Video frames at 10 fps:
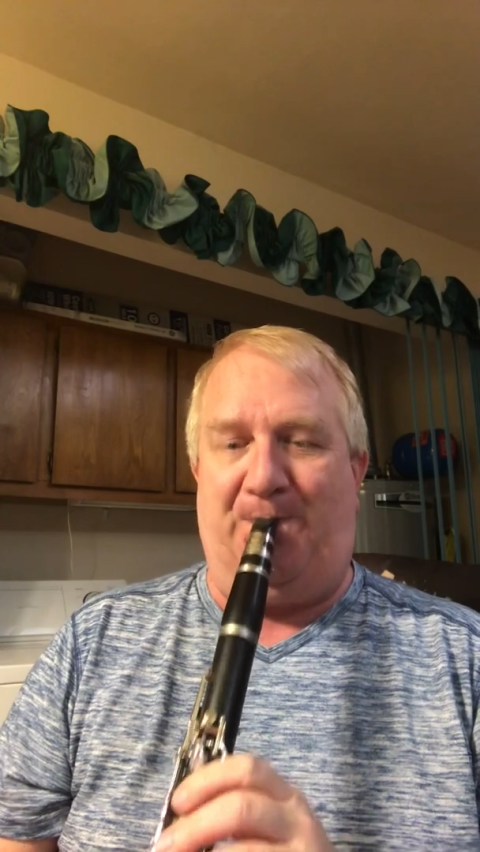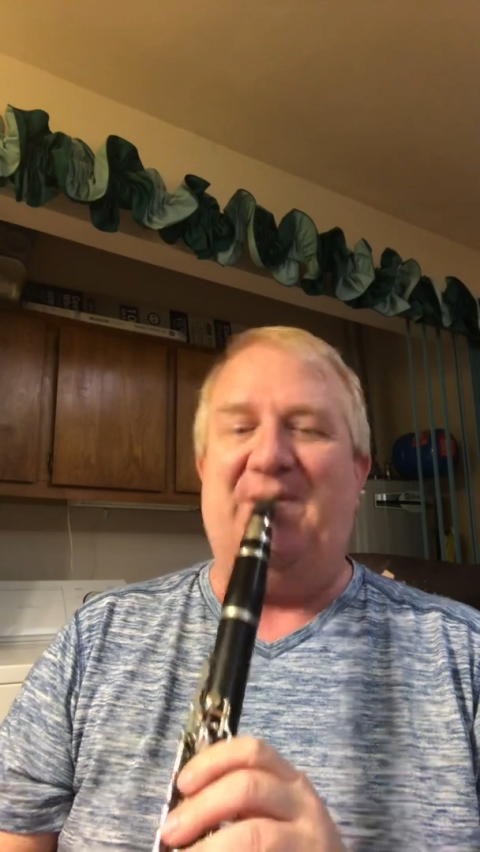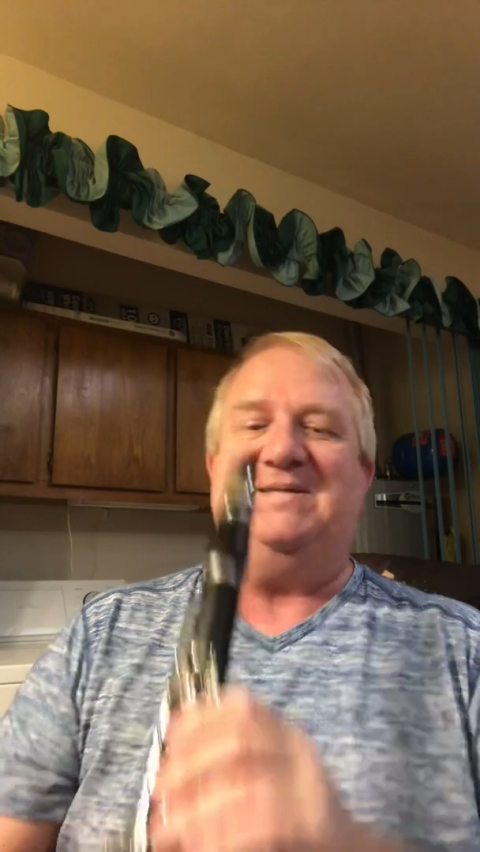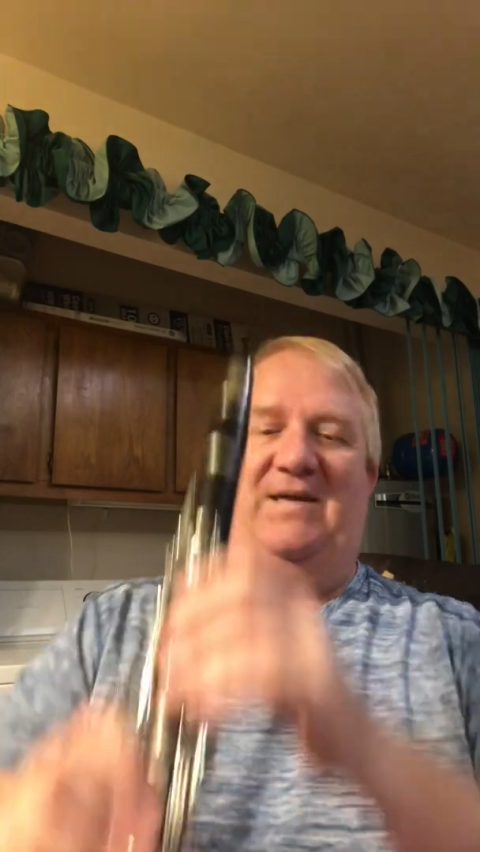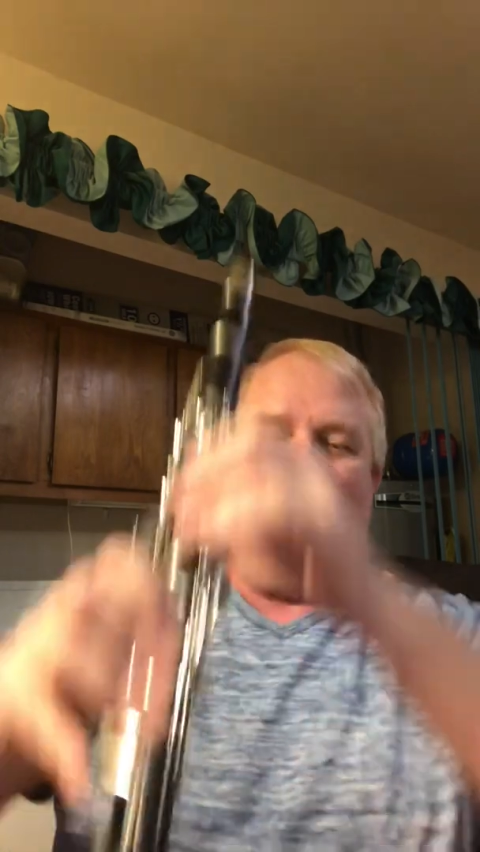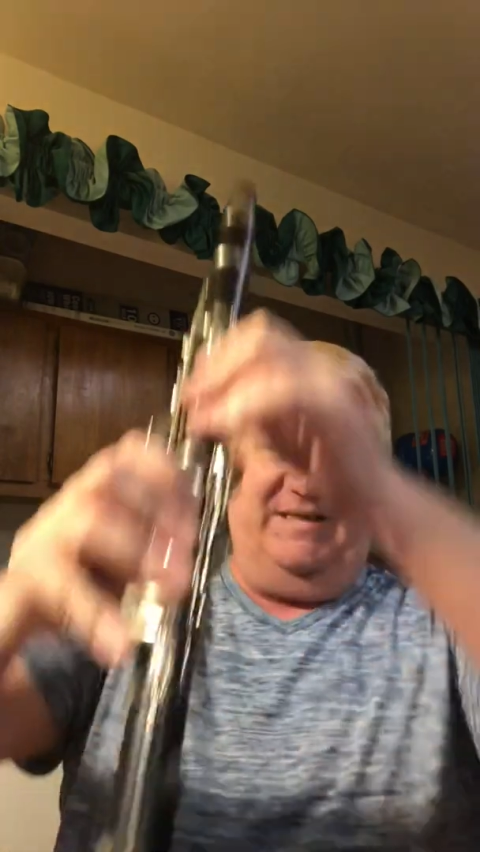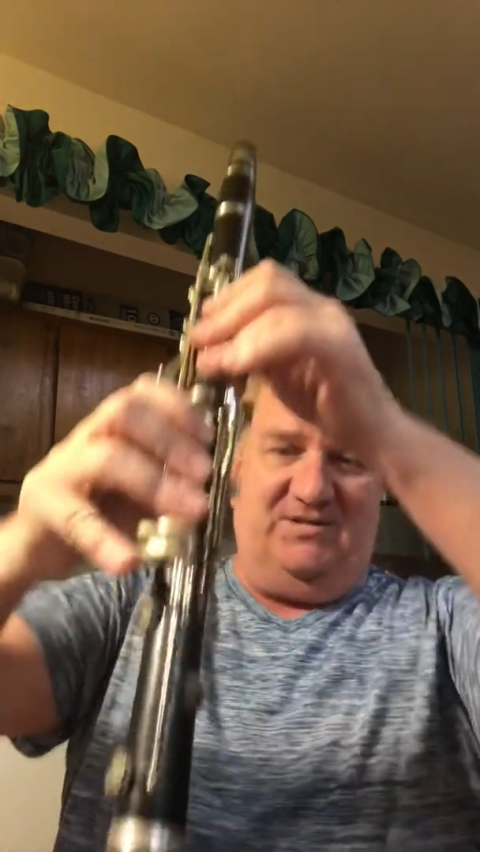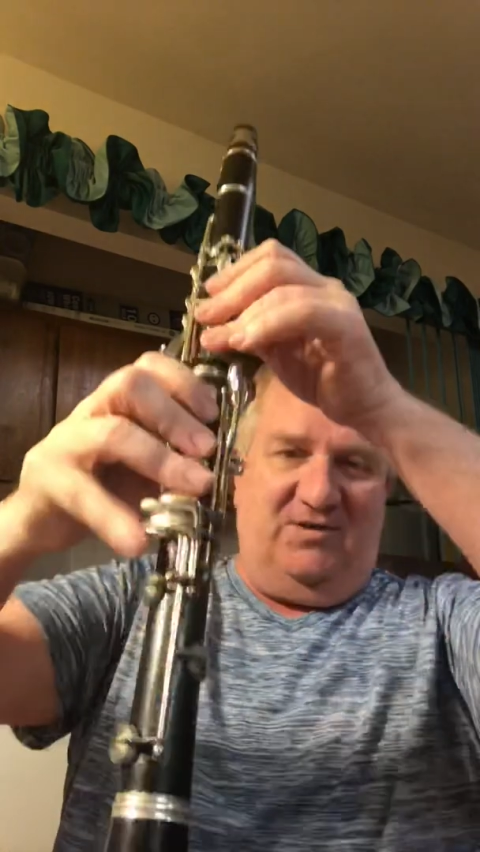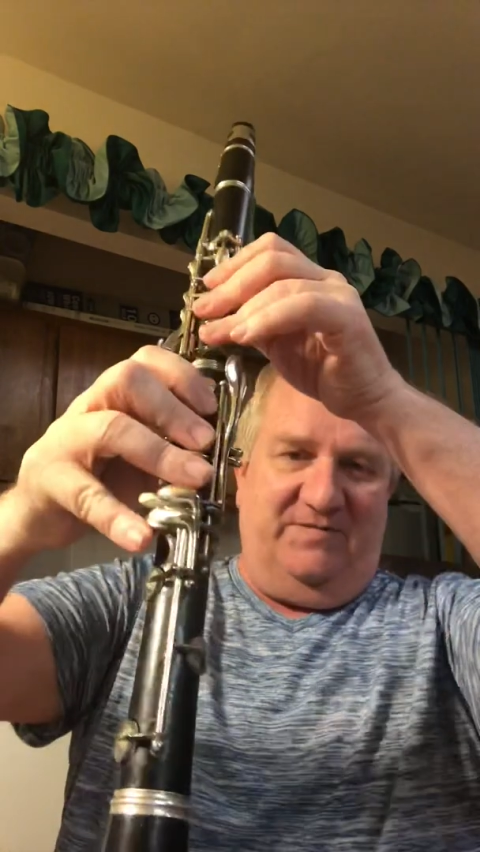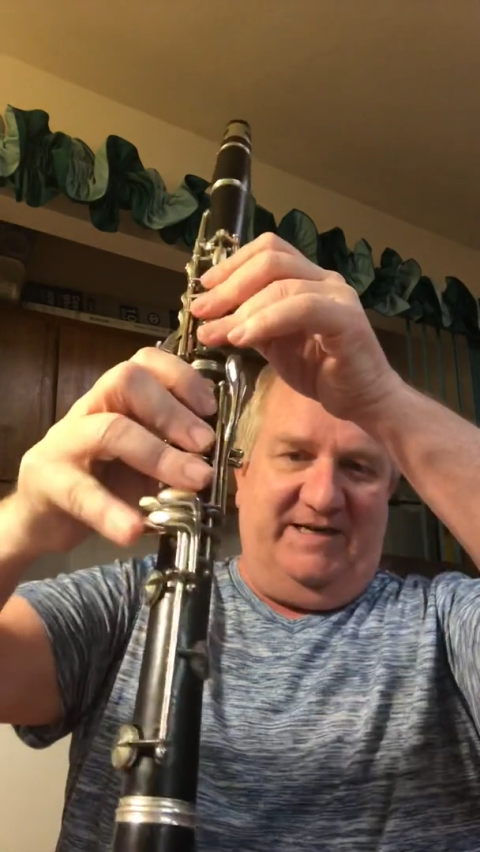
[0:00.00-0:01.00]
So all these
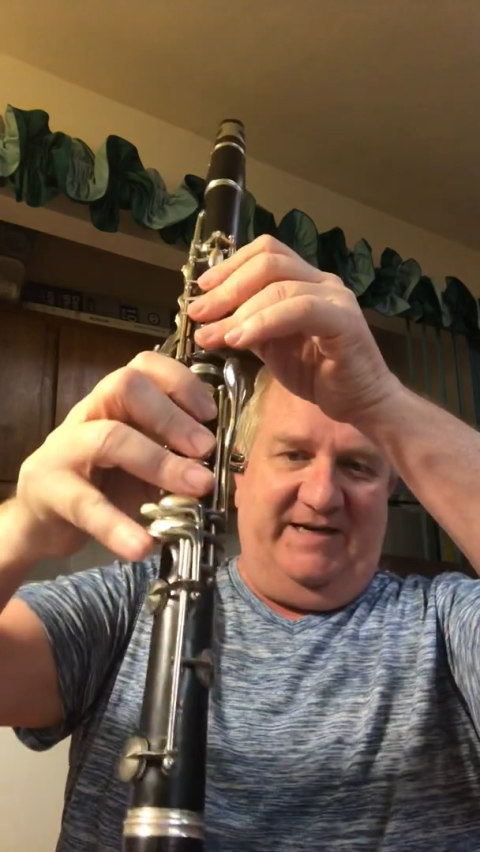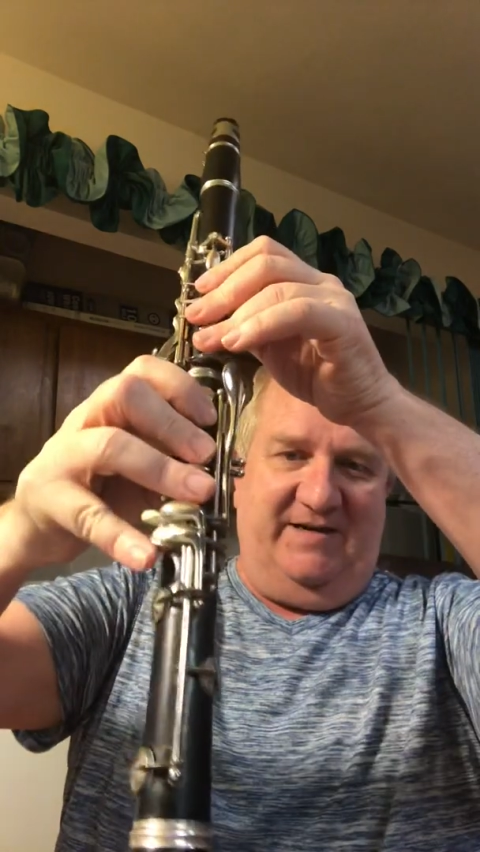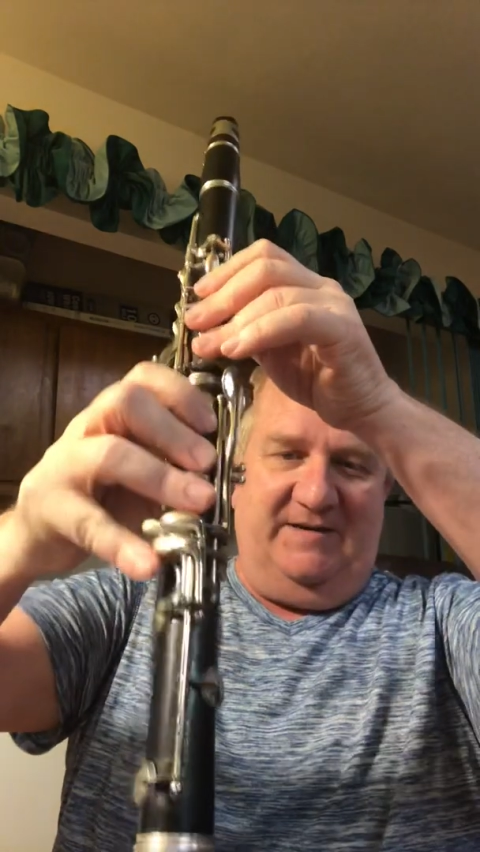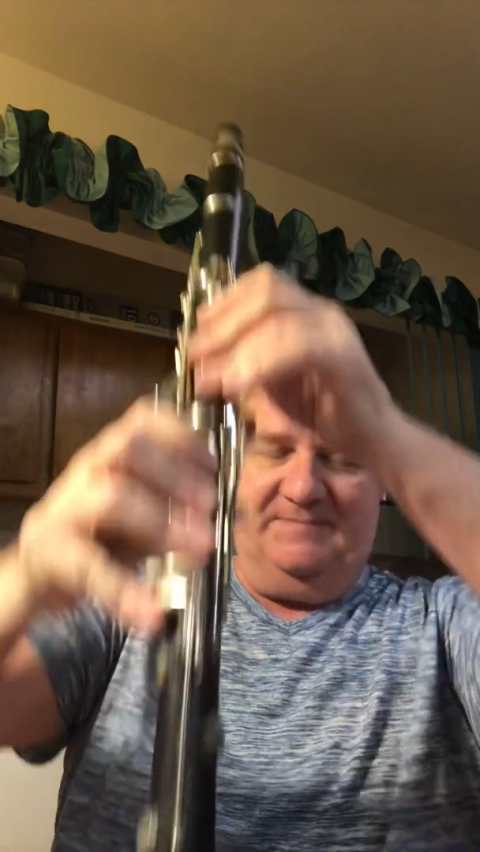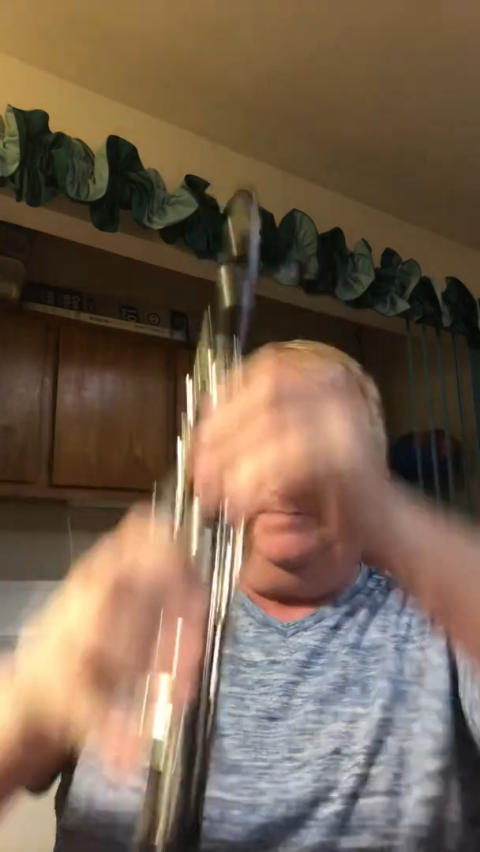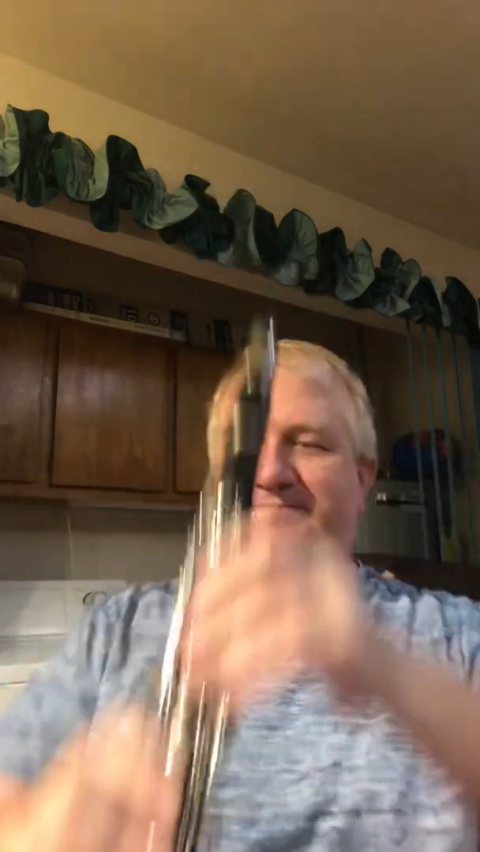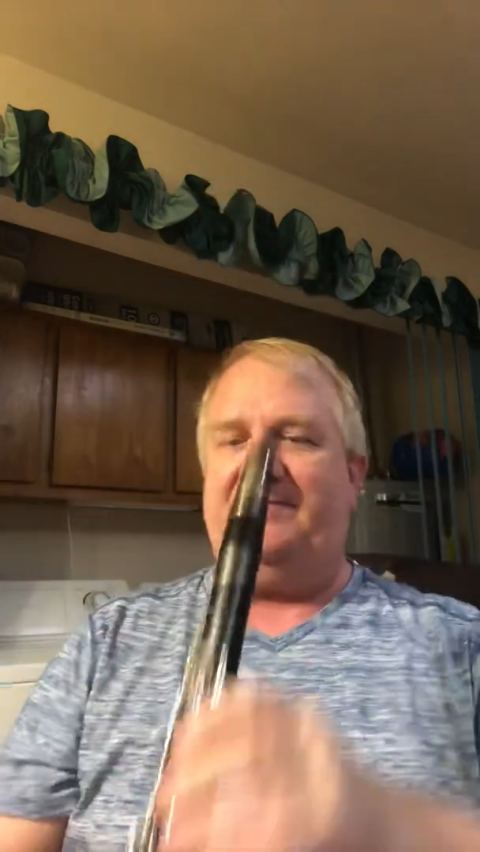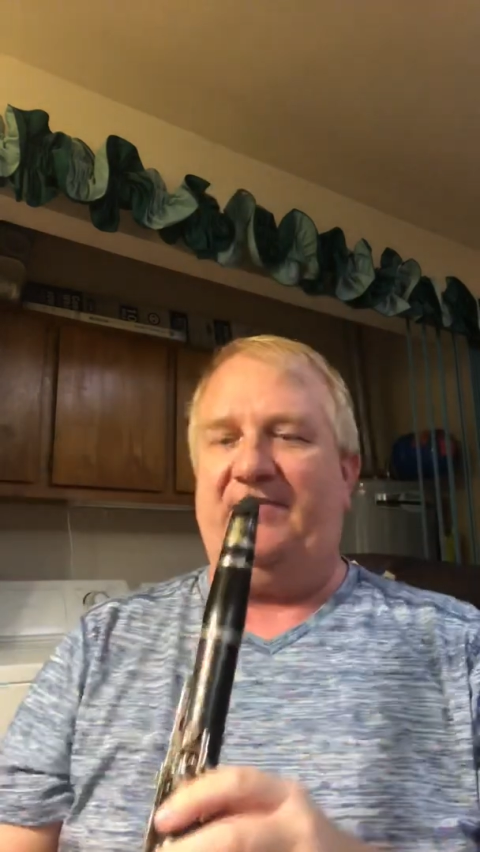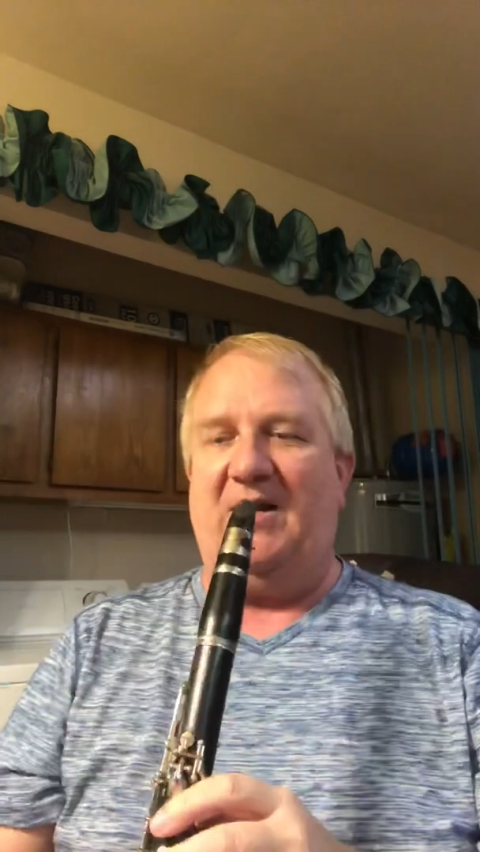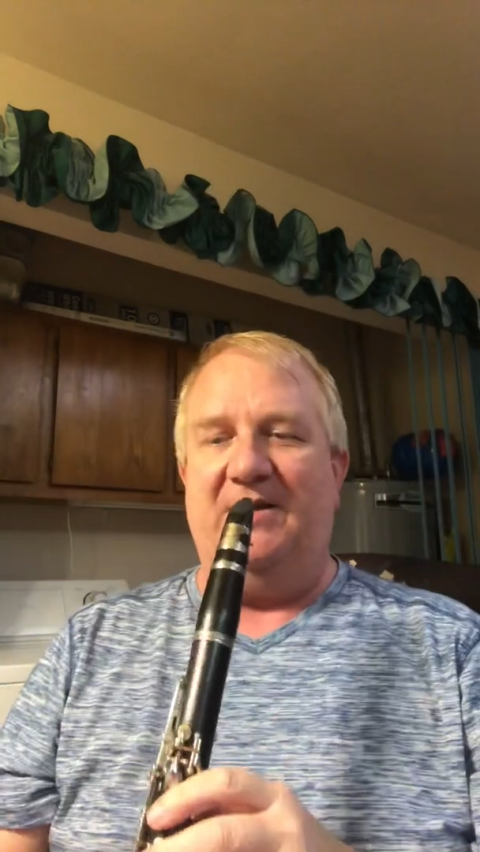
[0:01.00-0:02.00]
are over here,
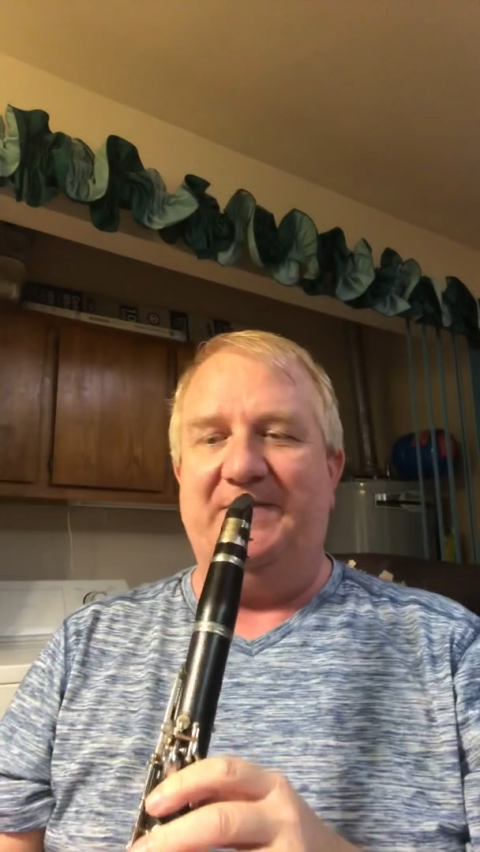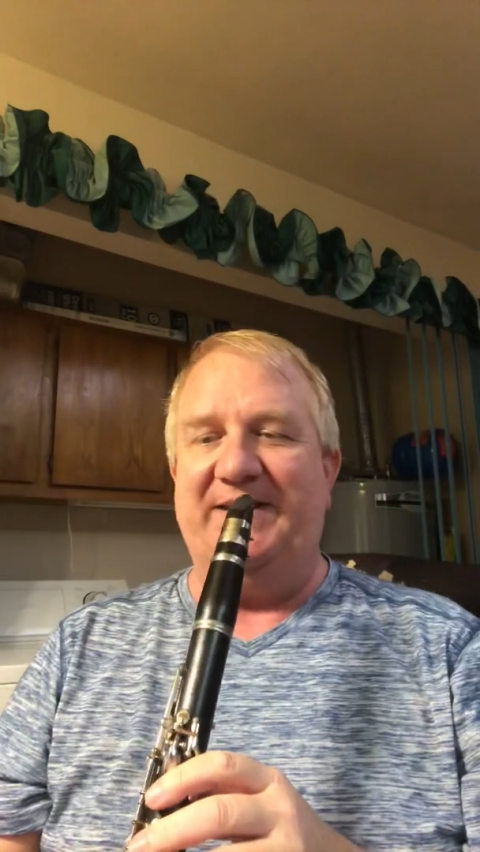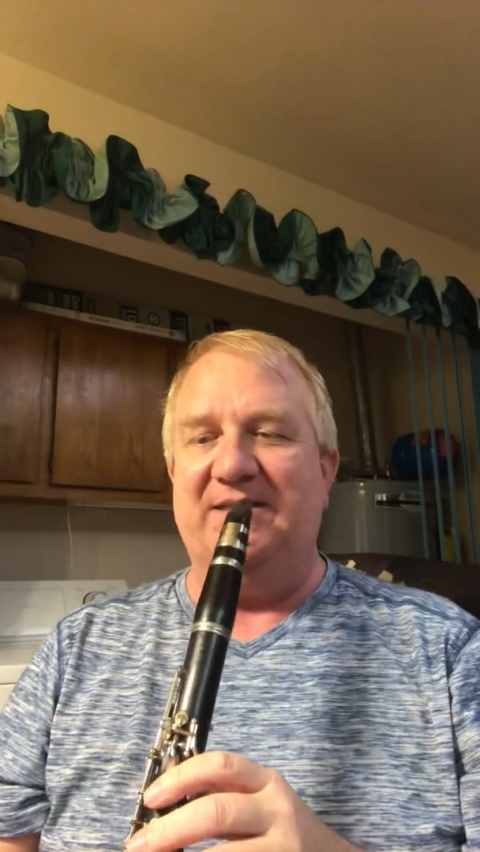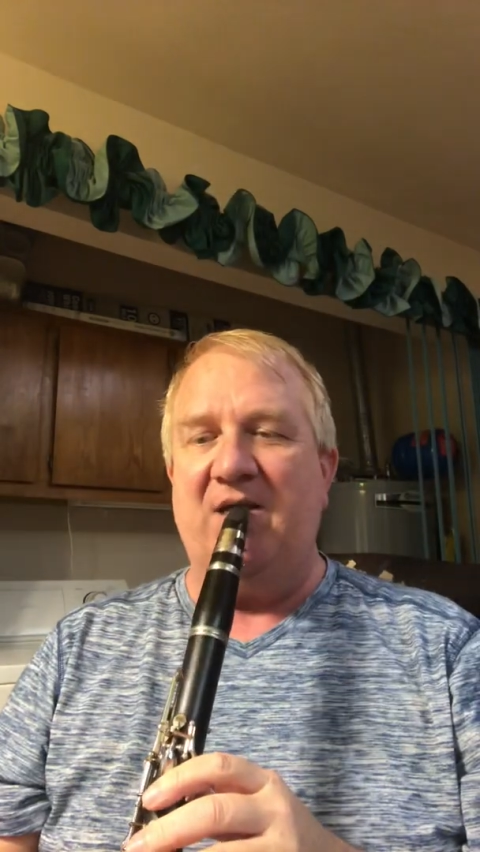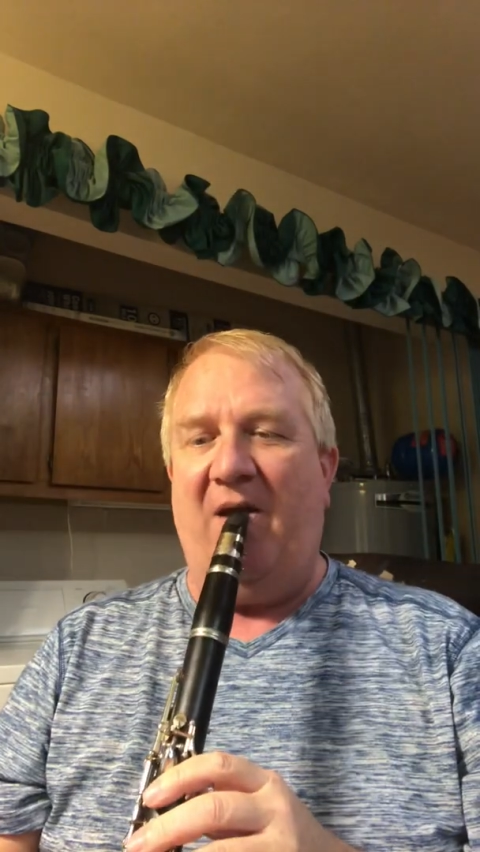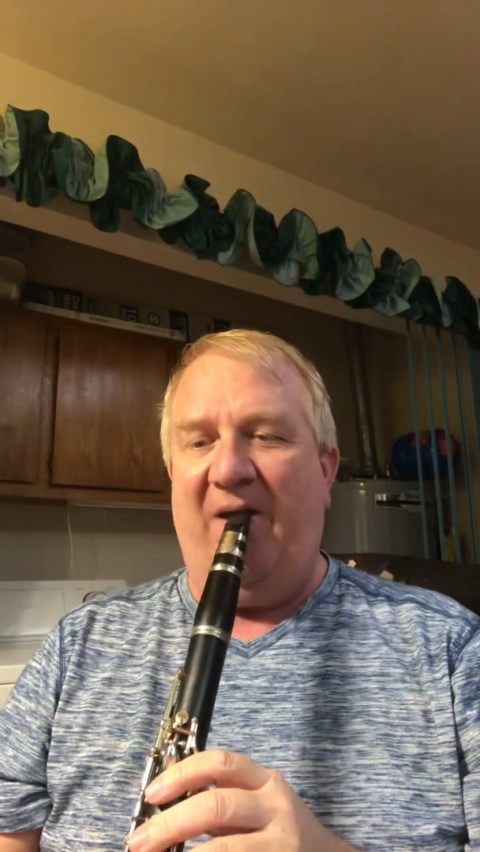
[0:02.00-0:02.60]
all the B's.